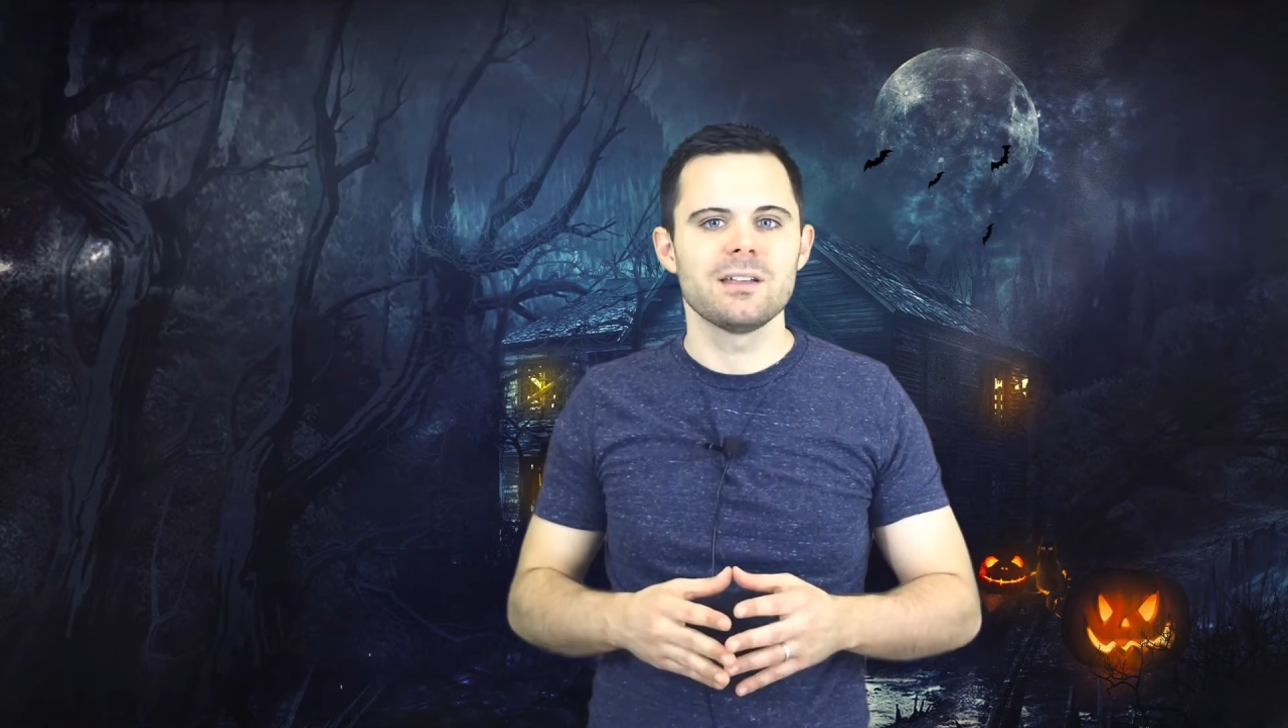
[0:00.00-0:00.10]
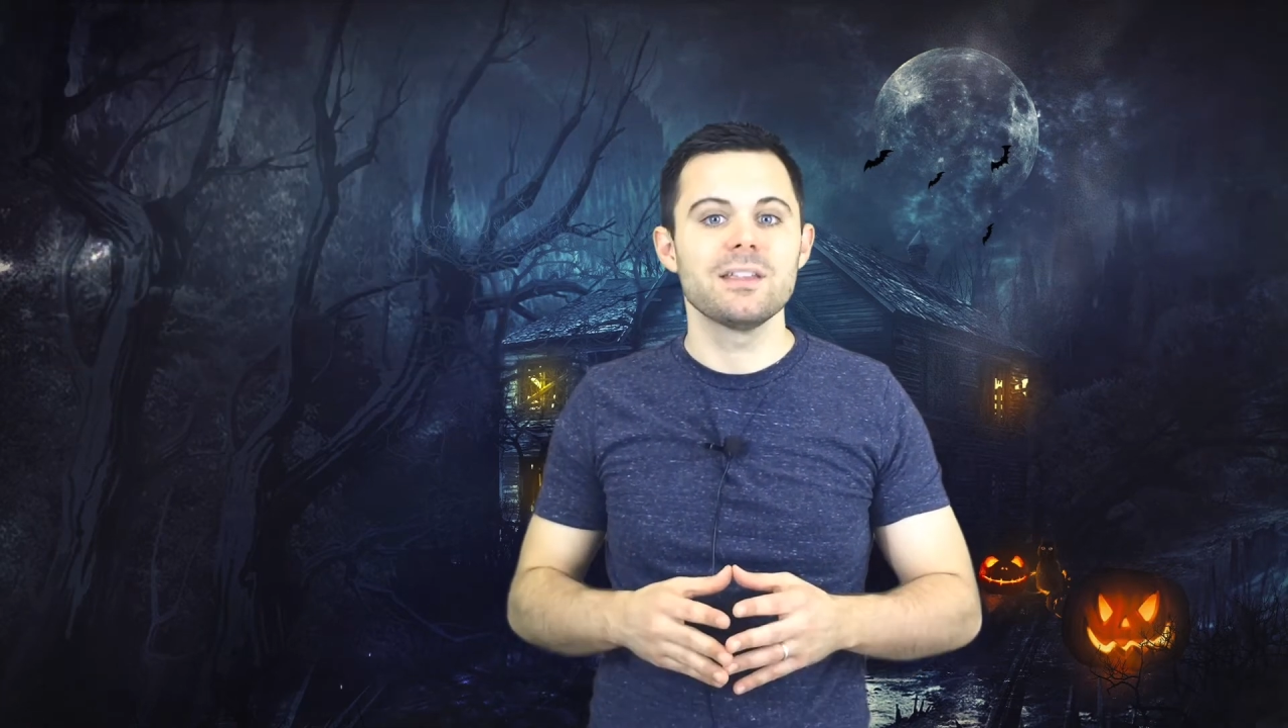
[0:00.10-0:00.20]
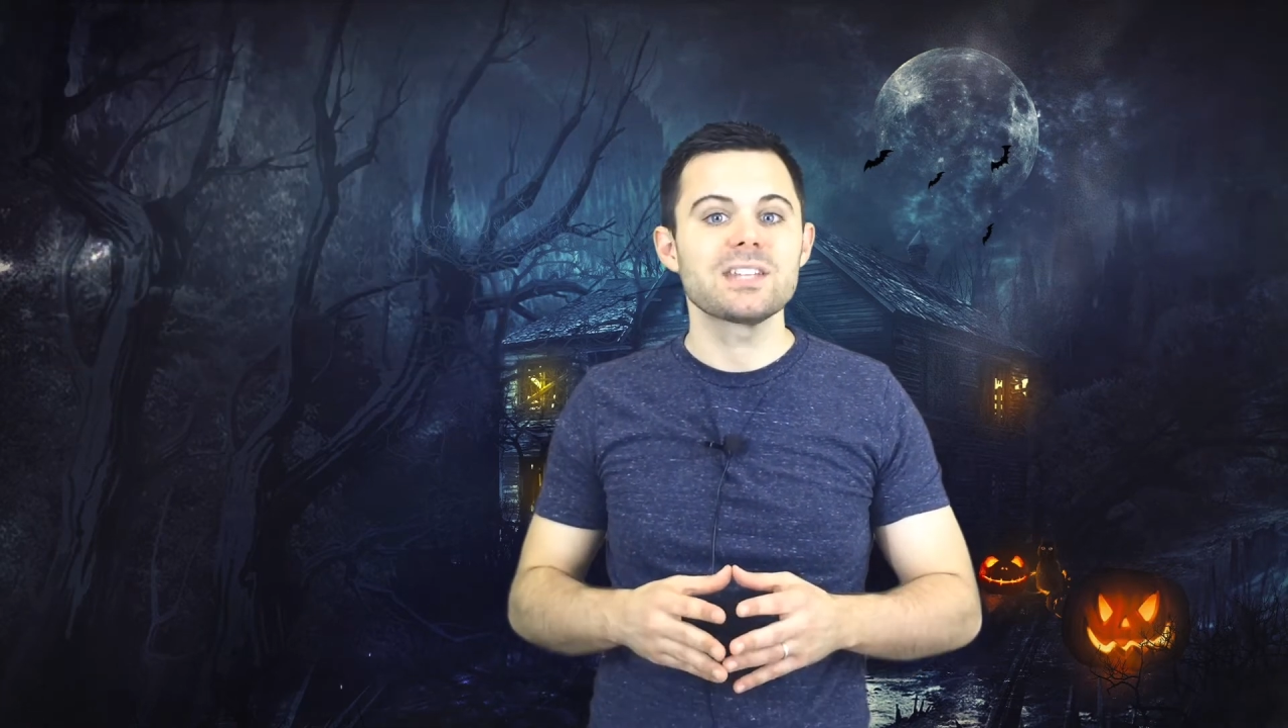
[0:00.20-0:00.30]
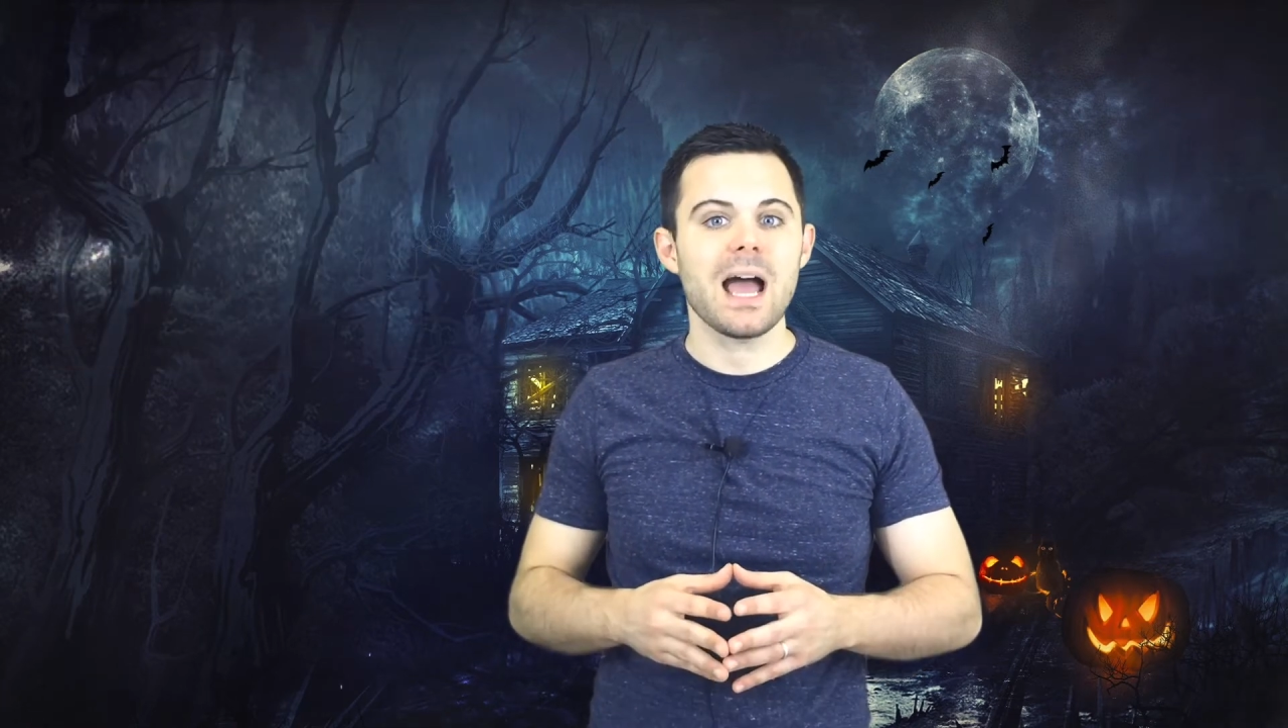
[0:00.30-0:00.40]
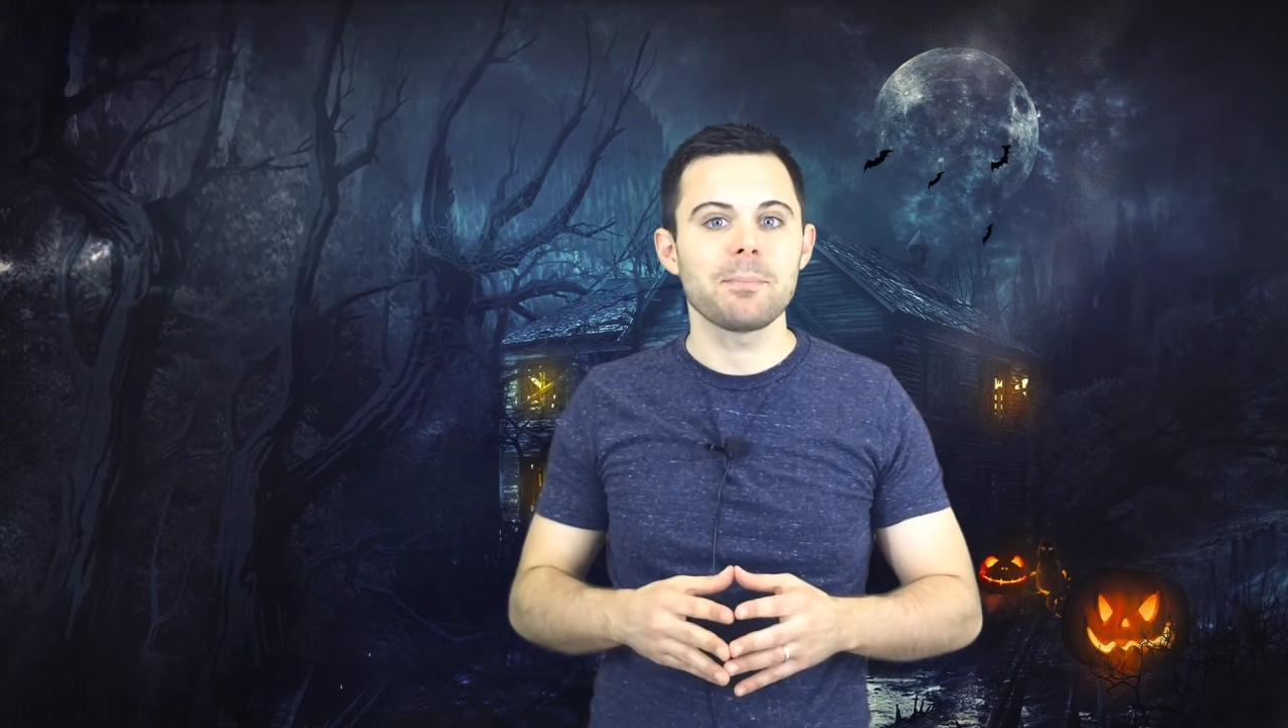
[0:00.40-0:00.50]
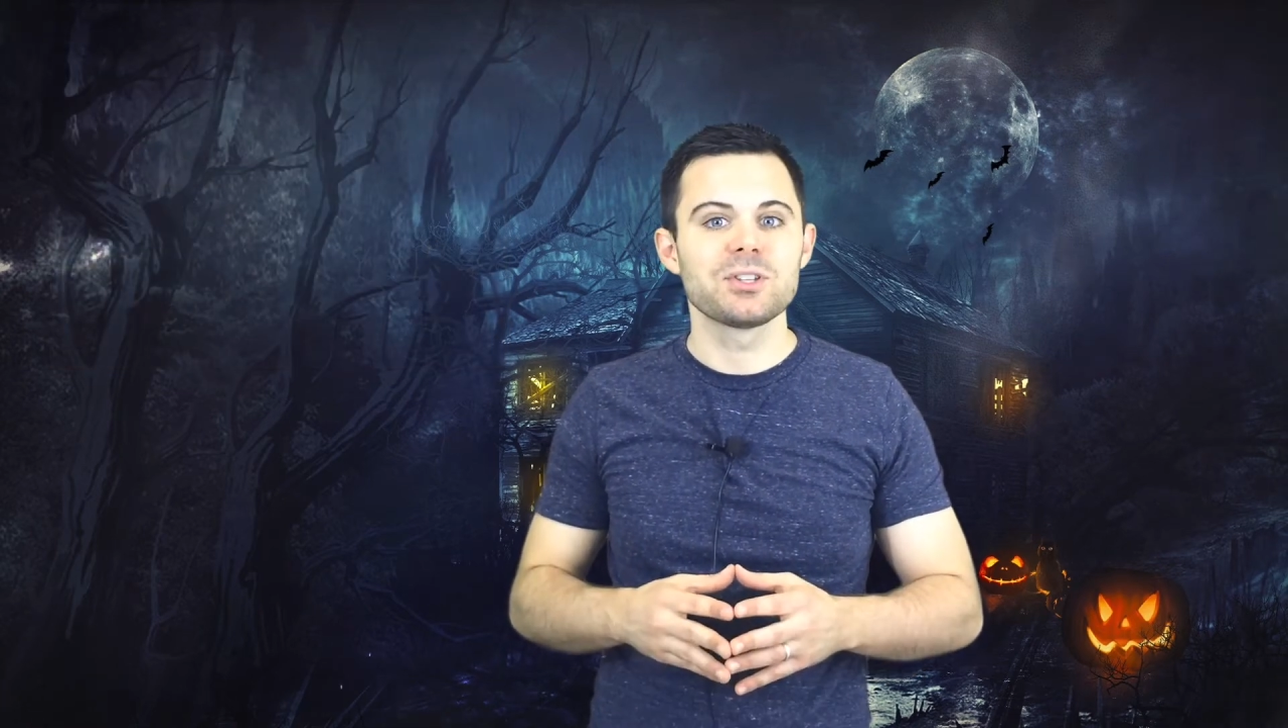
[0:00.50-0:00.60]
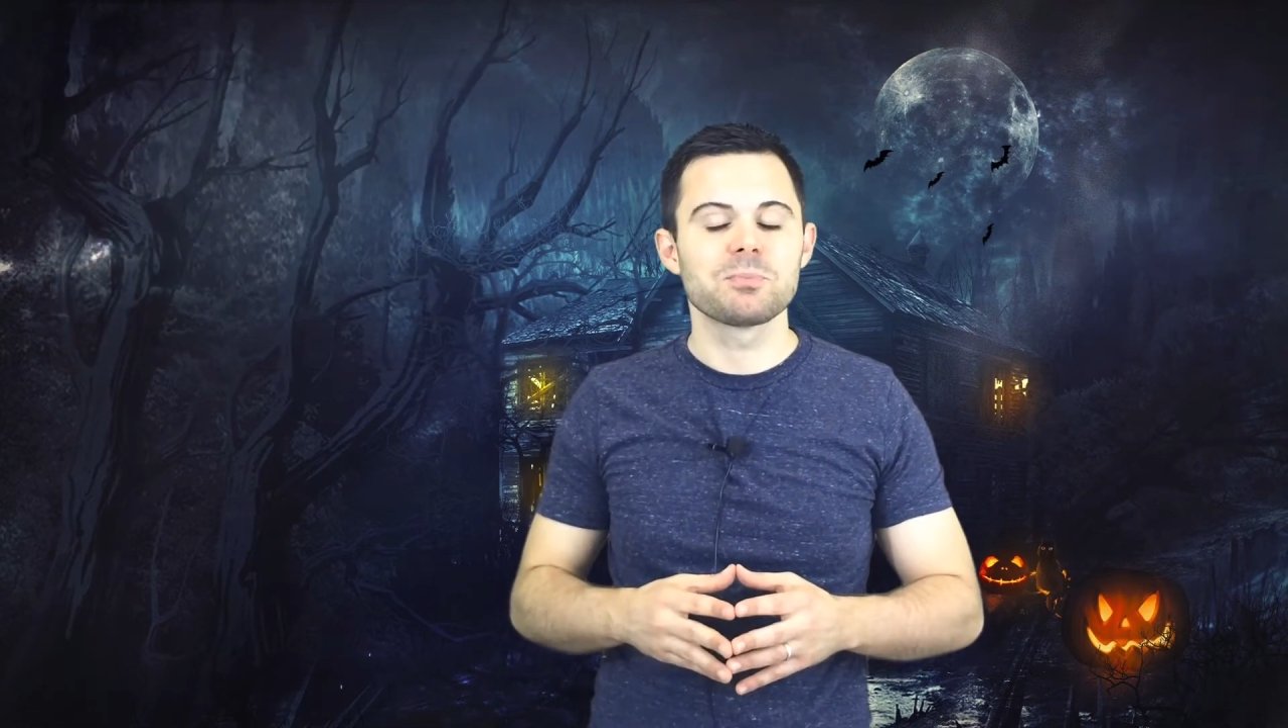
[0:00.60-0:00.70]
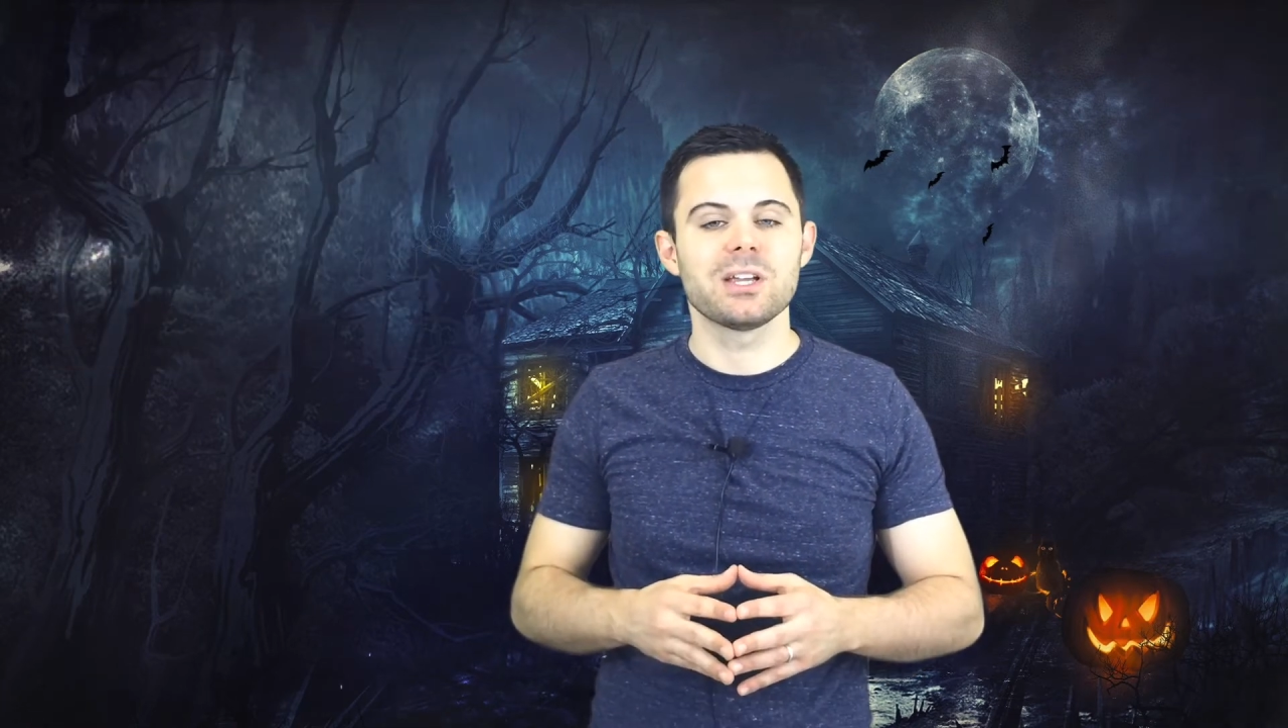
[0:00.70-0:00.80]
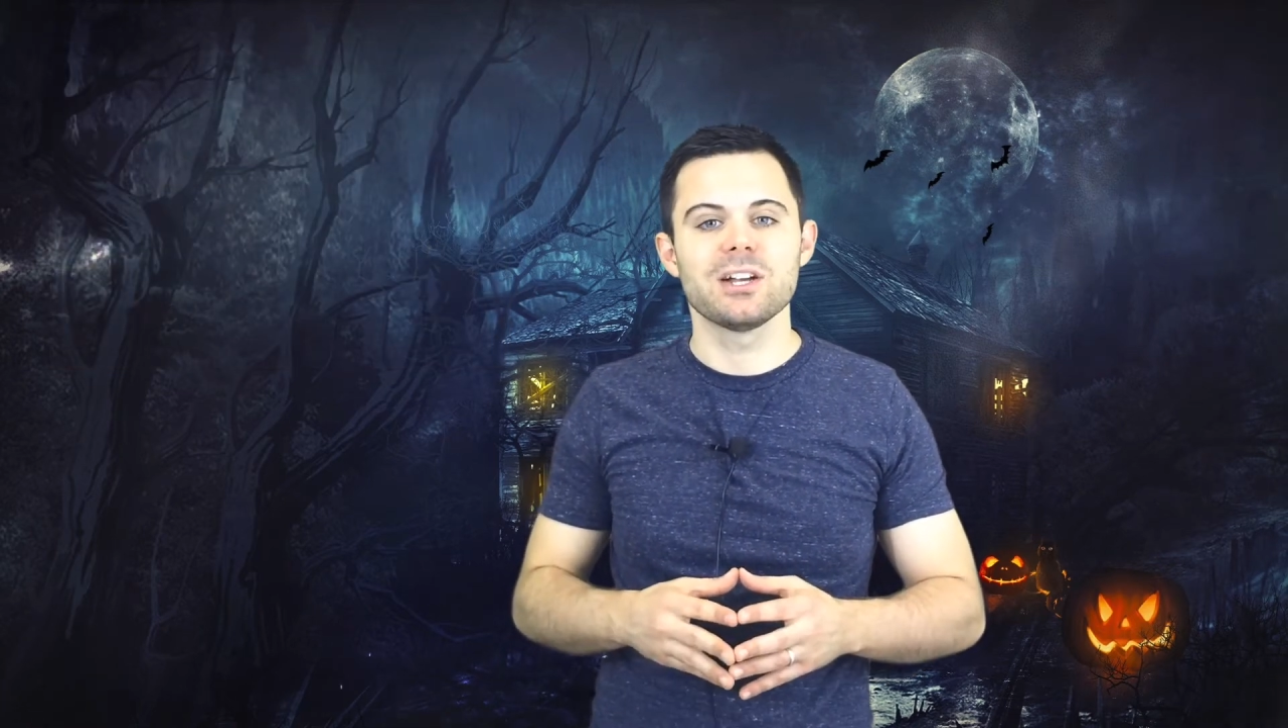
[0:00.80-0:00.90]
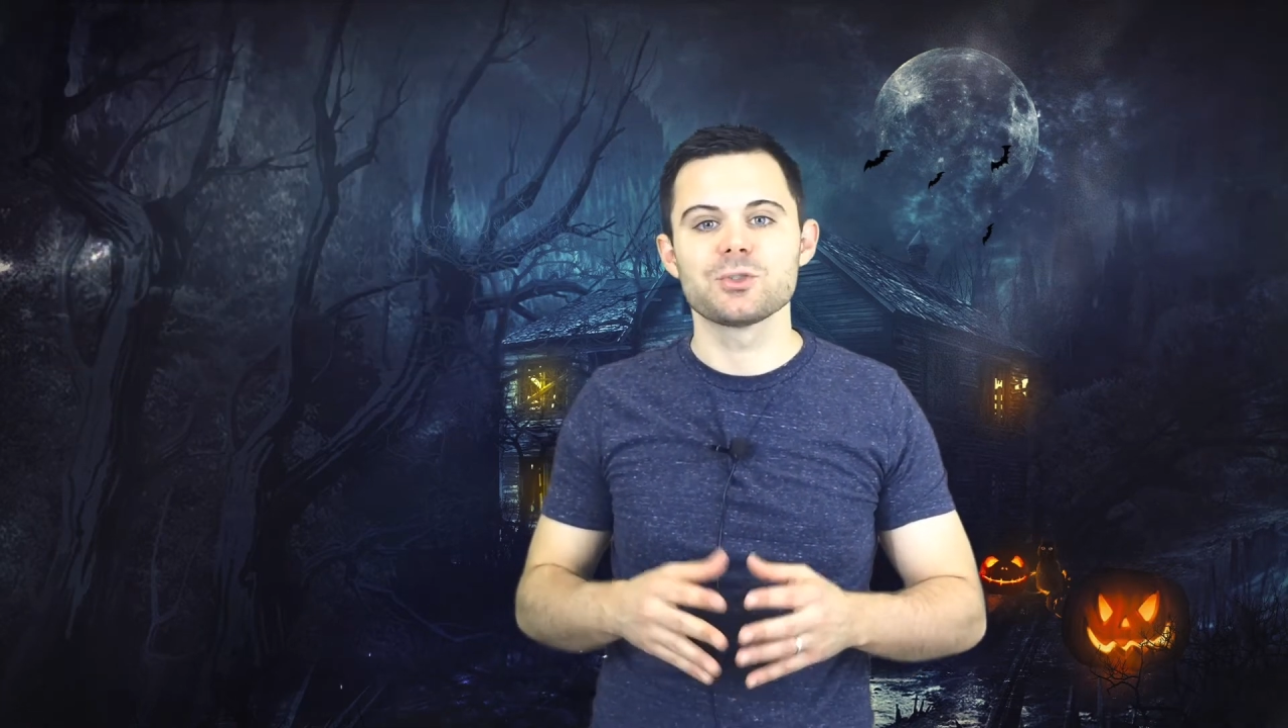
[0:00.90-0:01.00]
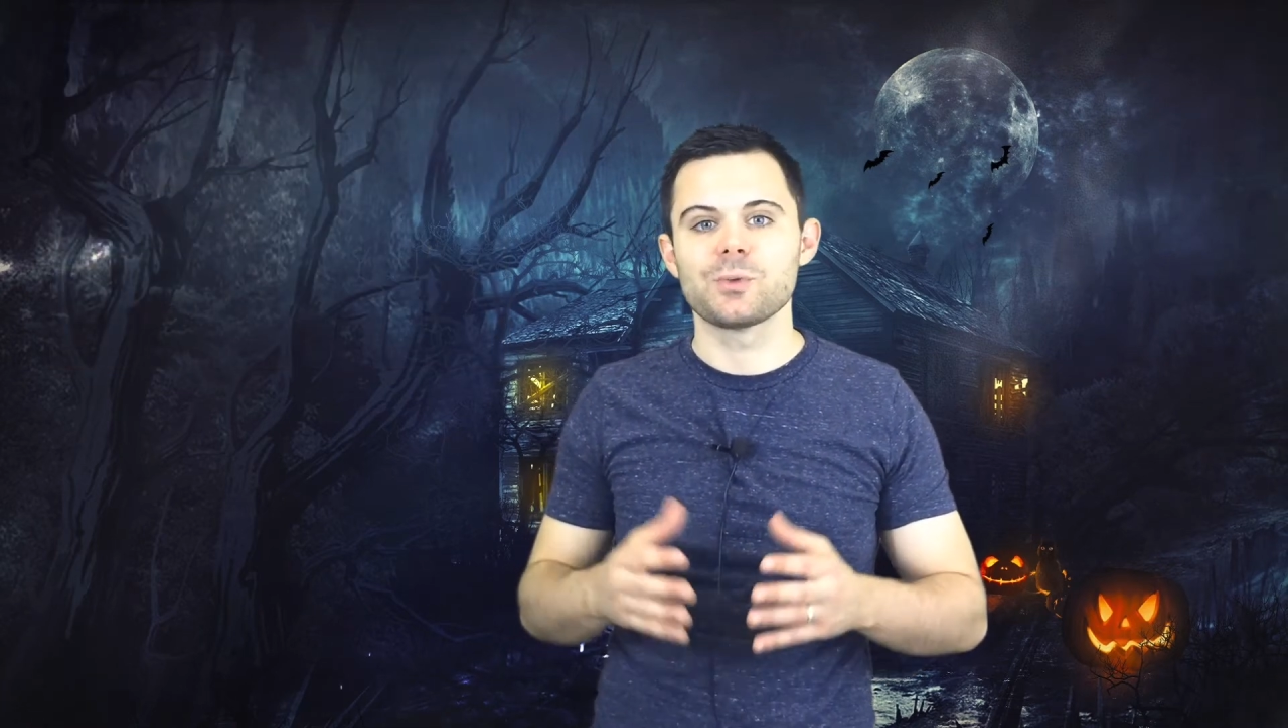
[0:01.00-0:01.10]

This happens because